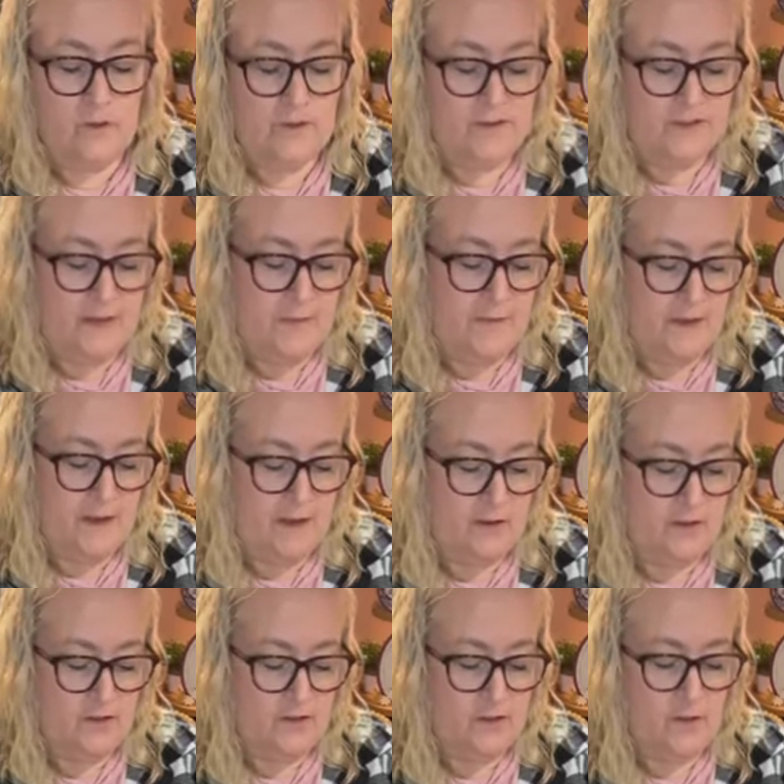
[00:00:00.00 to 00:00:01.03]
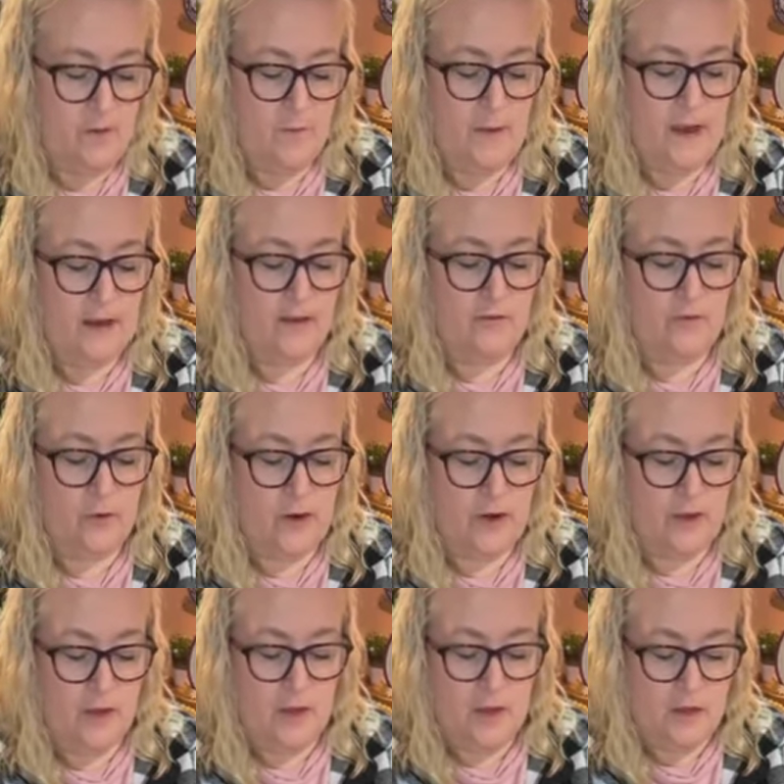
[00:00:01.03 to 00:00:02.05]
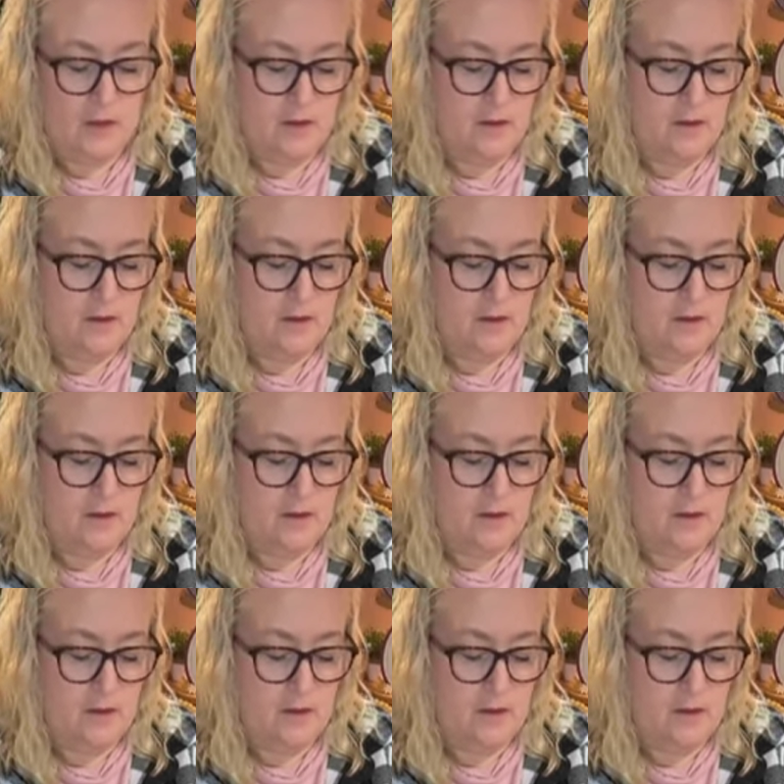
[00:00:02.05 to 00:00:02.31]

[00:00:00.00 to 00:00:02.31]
Doing the same thing, just going back and forth.